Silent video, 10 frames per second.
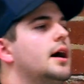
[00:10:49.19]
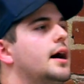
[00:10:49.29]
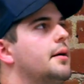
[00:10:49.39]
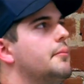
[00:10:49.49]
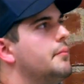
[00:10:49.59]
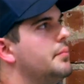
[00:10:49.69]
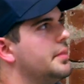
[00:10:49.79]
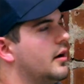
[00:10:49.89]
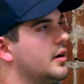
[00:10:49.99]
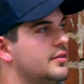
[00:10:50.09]

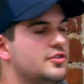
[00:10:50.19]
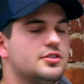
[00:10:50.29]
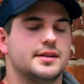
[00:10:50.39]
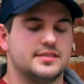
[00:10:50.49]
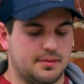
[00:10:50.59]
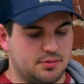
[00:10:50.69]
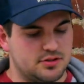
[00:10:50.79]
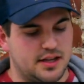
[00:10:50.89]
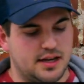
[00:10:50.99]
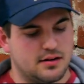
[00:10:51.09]
I'll give you some
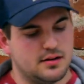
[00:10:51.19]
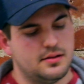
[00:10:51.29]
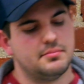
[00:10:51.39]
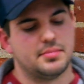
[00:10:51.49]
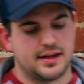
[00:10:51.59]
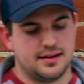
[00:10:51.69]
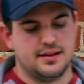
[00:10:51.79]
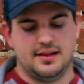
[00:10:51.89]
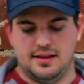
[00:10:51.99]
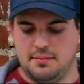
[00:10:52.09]
examples later, but
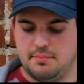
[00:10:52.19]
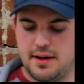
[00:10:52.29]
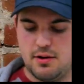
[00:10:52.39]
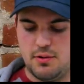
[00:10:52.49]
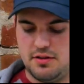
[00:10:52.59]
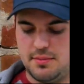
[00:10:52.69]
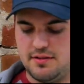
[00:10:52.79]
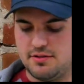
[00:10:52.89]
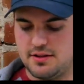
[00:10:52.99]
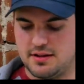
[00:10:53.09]
bear with
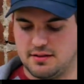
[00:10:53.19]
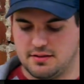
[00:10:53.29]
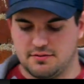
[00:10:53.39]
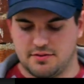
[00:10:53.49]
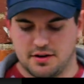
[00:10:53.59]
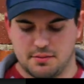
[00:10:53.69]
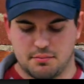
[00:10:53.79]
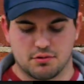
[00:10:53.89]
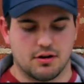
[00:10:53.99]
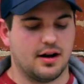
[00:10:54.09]
me for the very
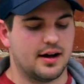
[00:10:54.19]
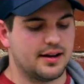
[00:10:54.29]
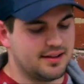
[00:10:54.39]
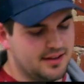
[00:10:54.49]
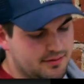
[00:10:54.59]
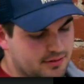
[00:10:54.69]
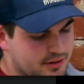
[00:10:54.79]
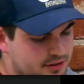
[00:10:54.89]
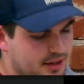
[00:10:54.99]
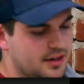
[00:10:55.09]
broad
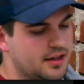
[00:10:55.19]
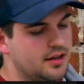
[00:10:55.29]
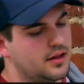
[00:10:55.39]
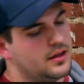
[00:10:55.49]
functionality.